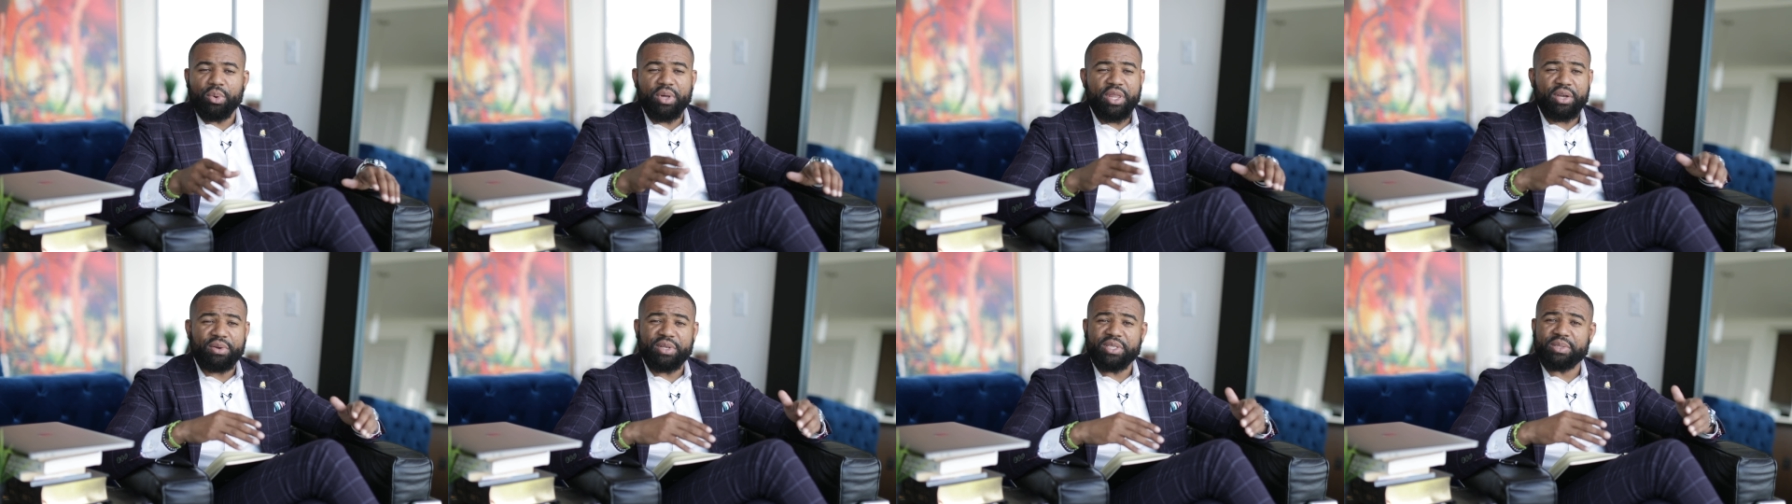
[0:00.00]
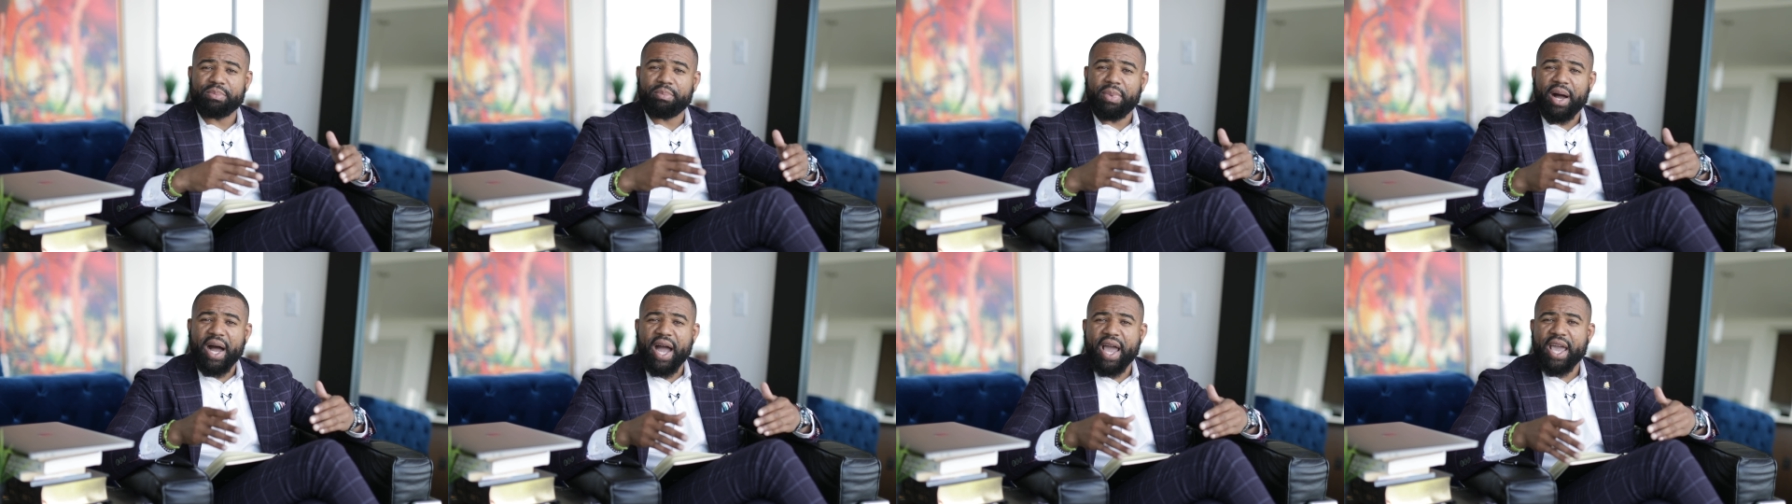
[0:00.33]
whether it's
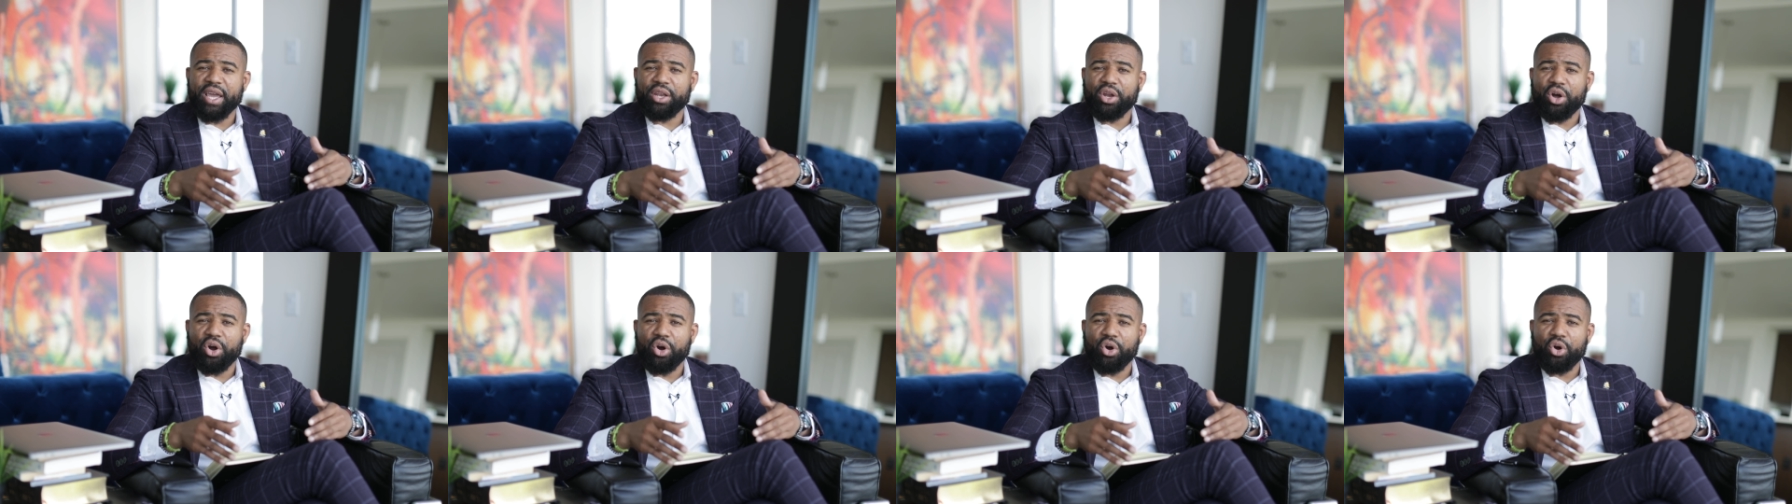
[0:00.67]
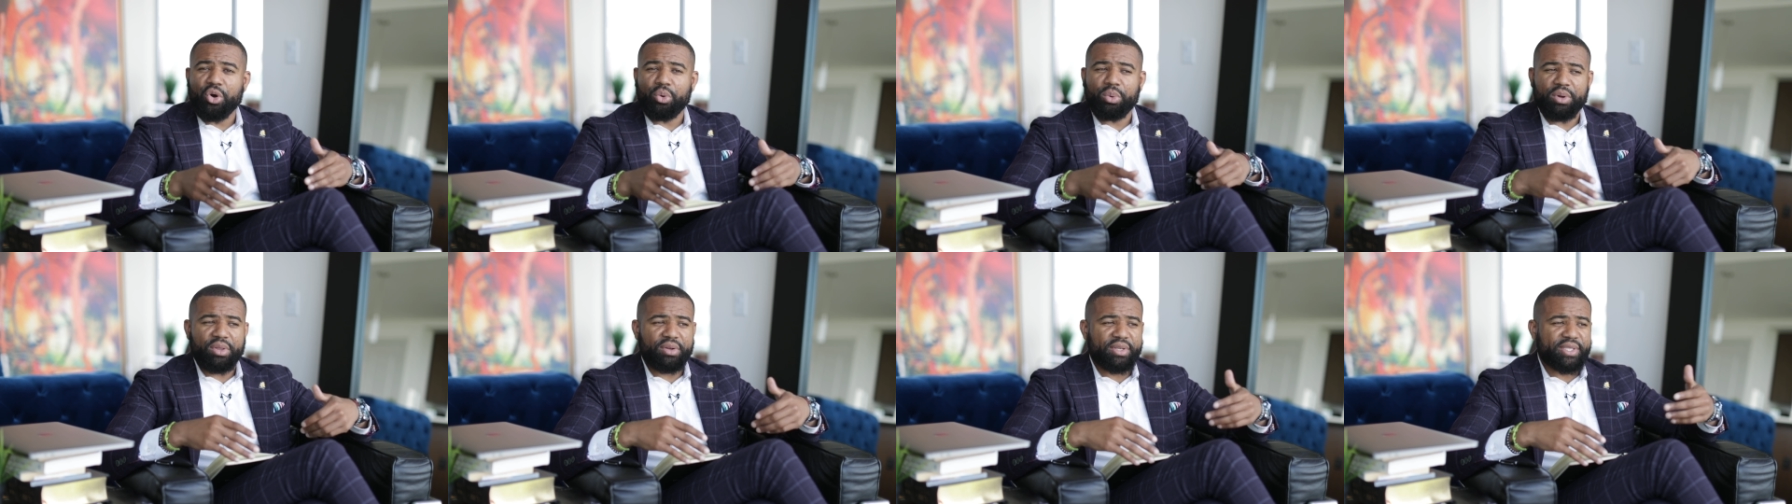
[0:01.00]
buy and
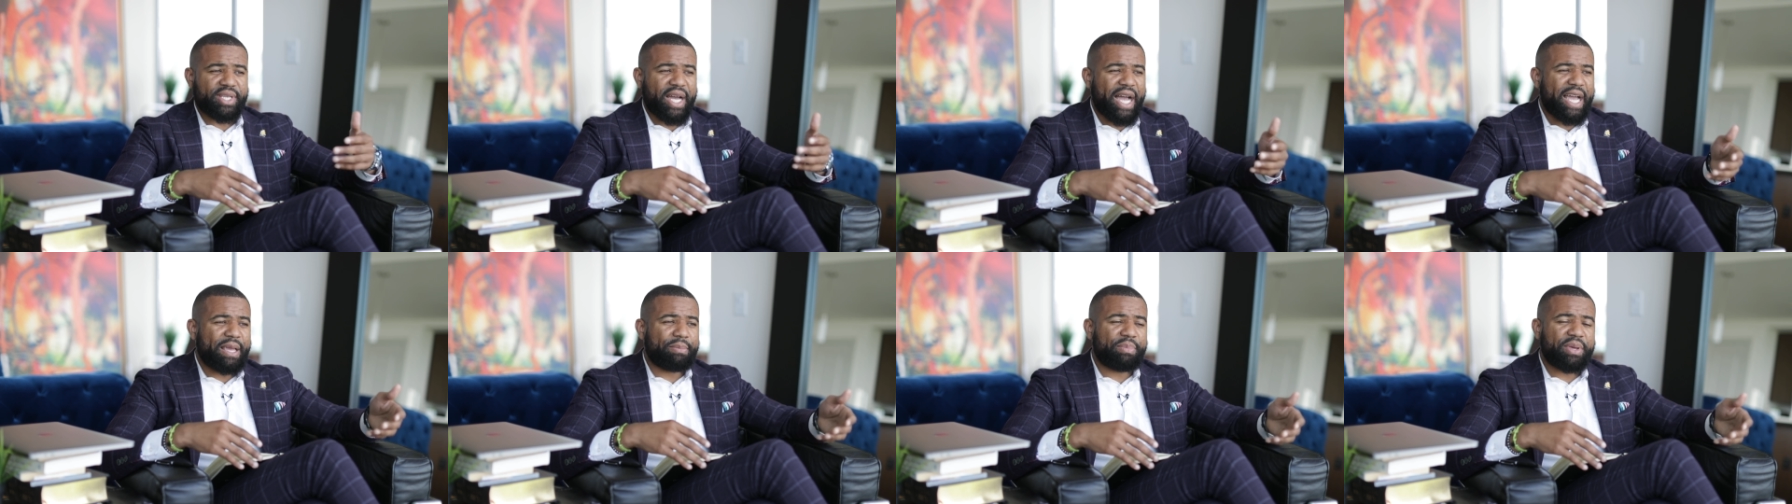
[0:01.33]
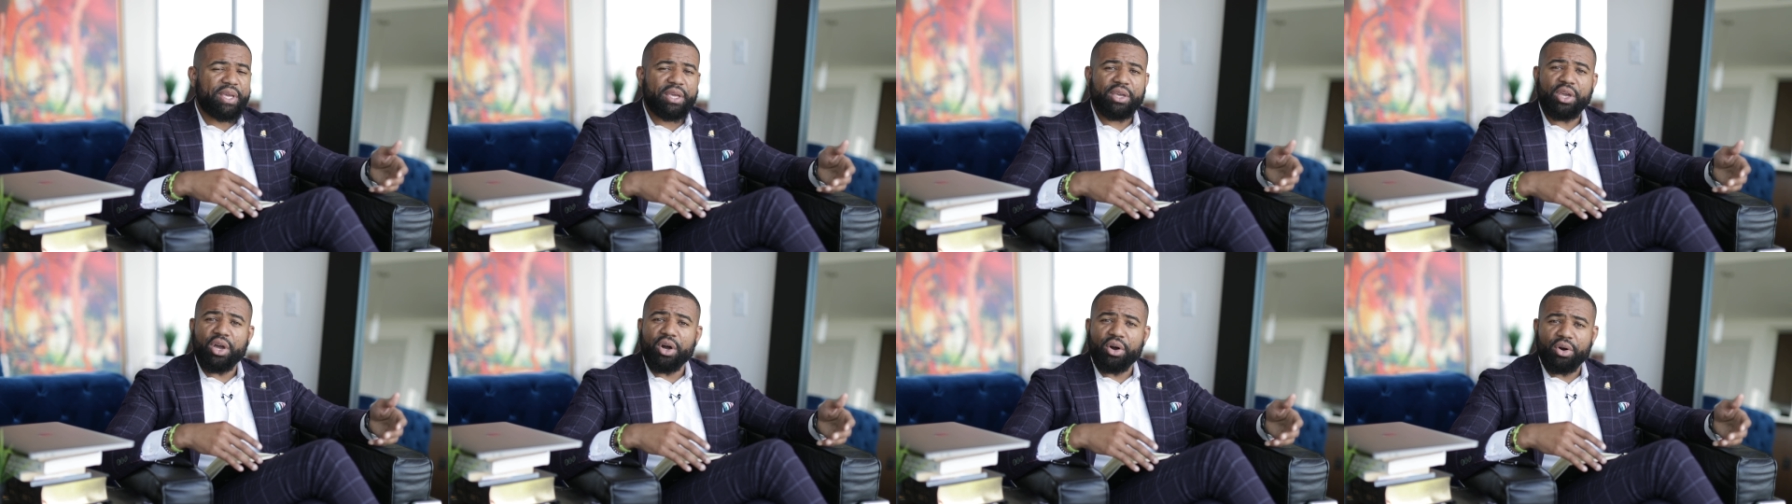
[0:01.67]
hold, whether it's
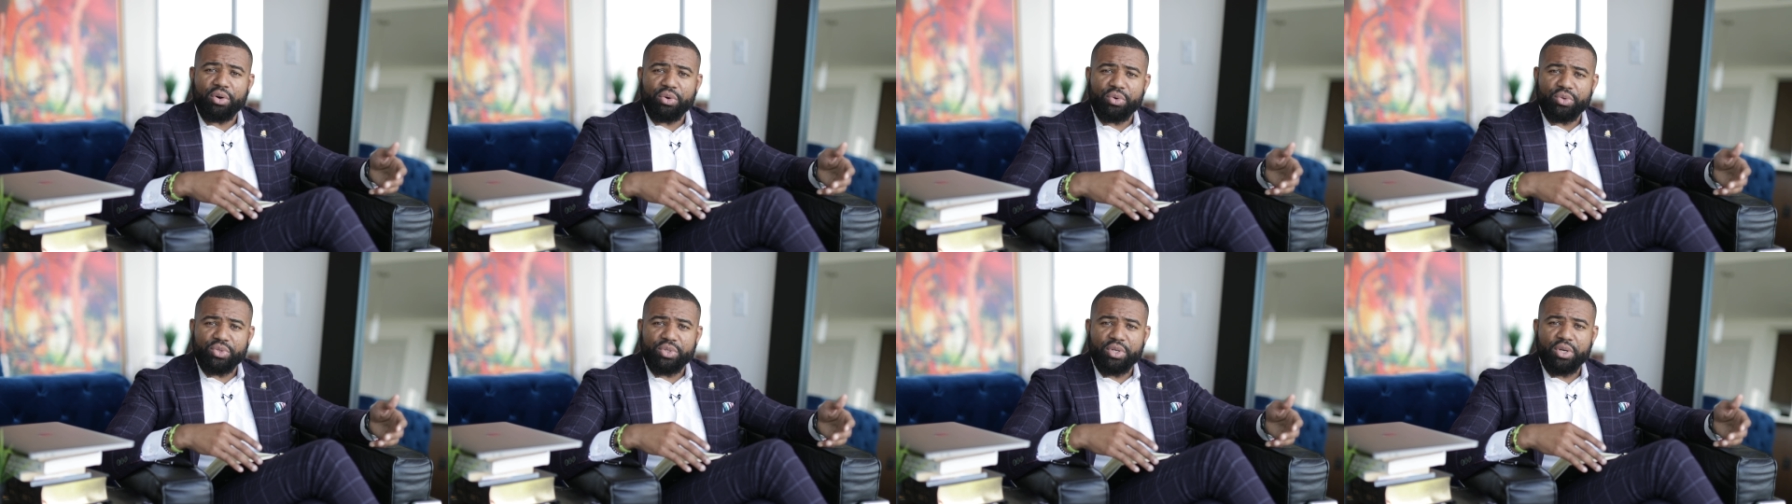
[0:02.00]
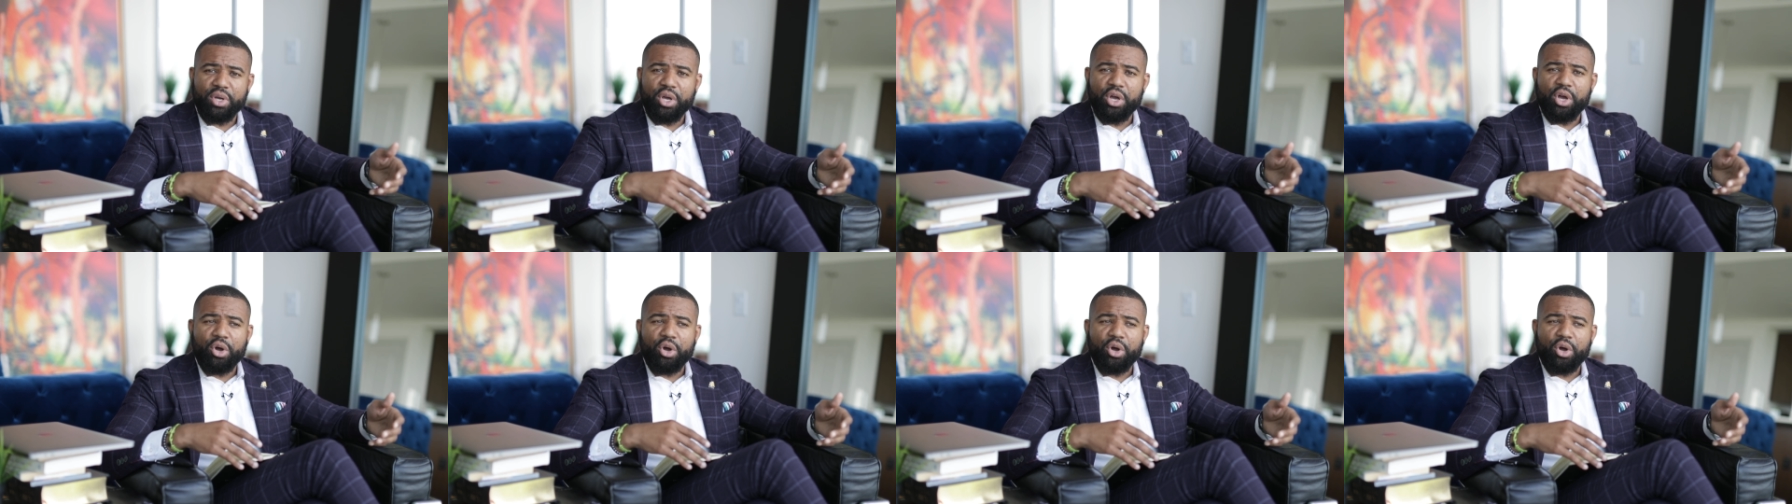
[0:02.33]
IPOs,